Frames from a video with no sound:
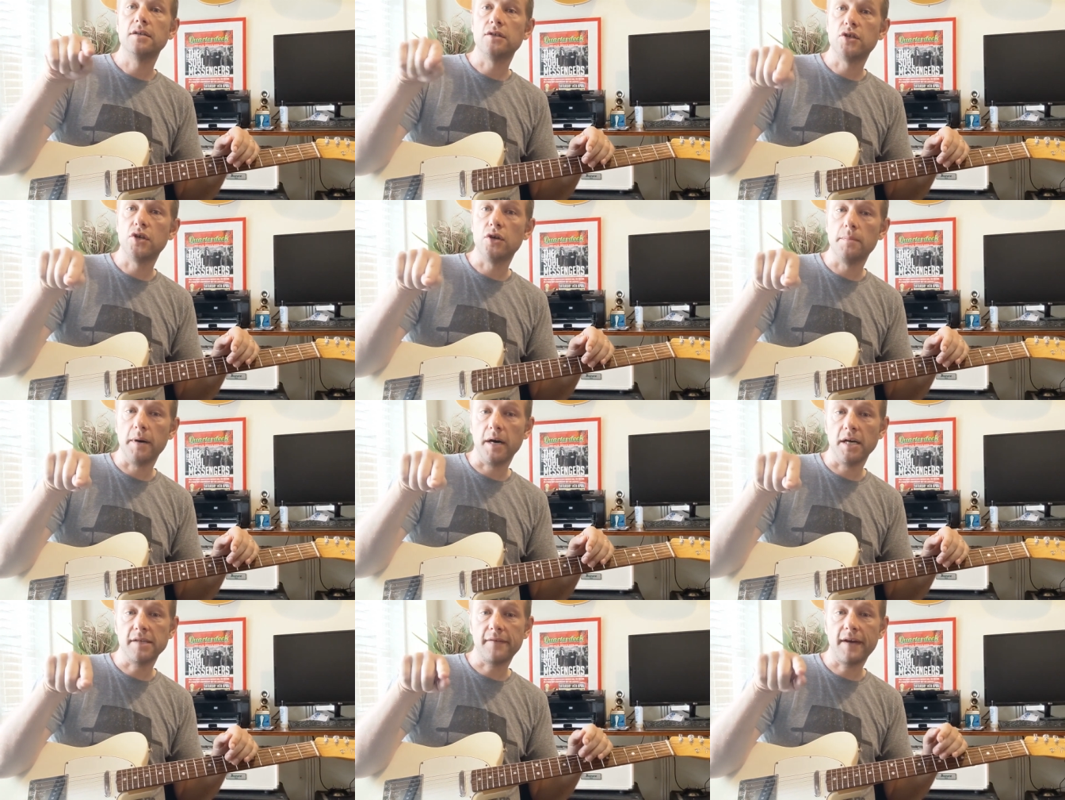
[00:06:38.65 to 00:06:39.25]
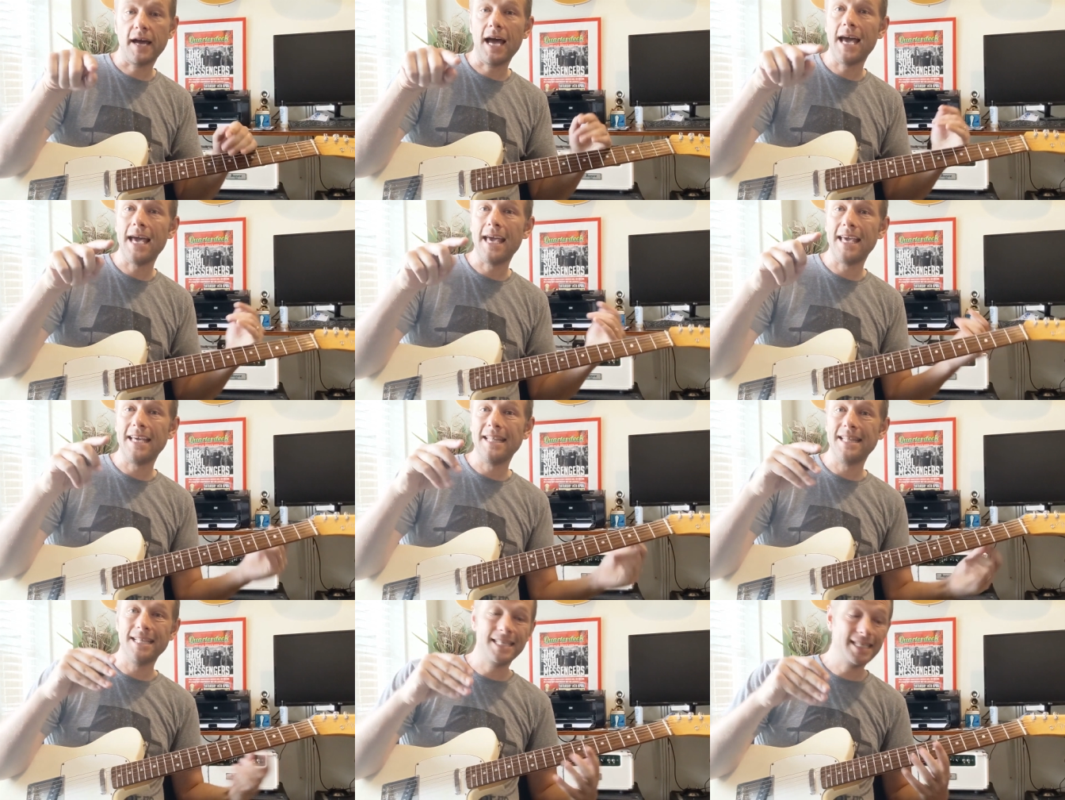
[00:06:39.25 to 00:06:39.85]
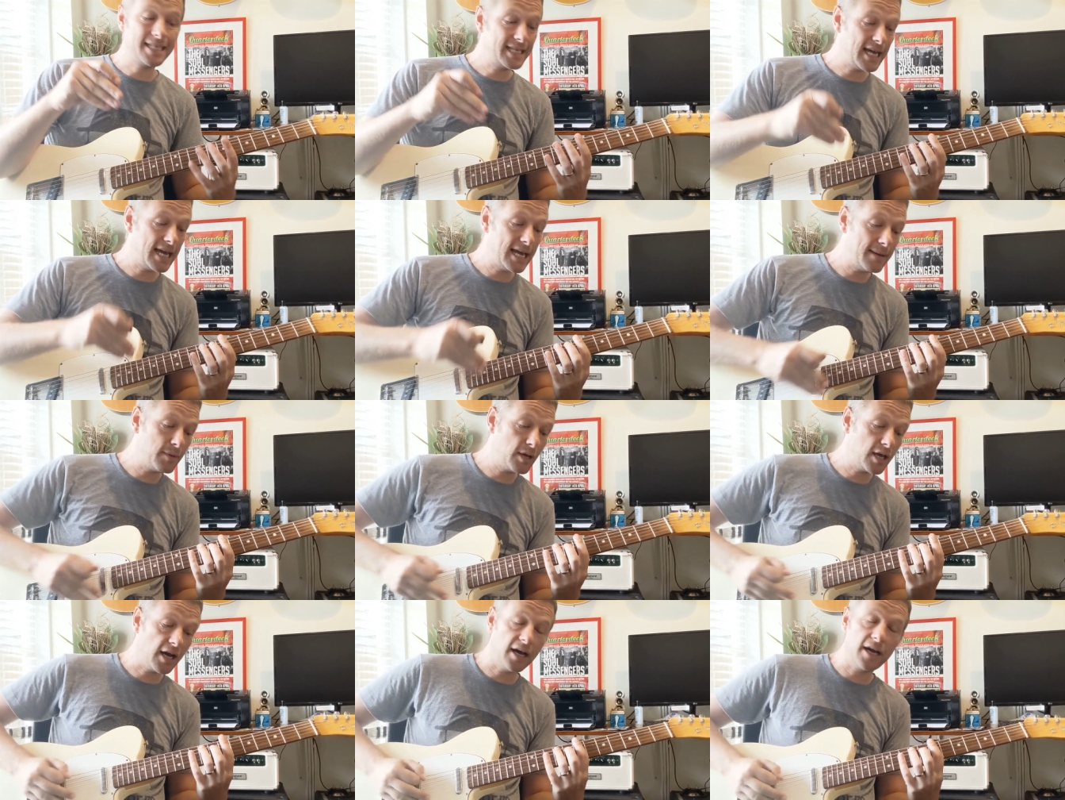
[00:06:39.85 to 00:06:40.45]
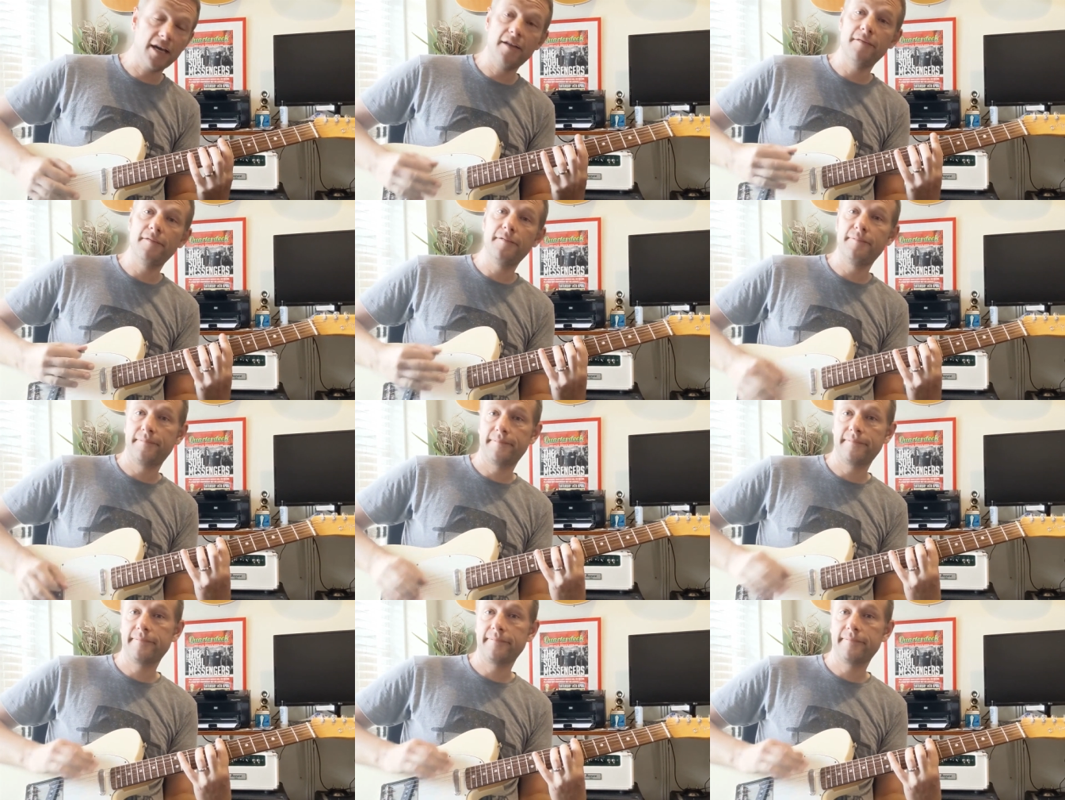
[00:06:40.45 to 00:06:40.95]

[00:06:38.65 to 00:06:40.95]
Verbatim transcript: two bars of A, in the same kind of...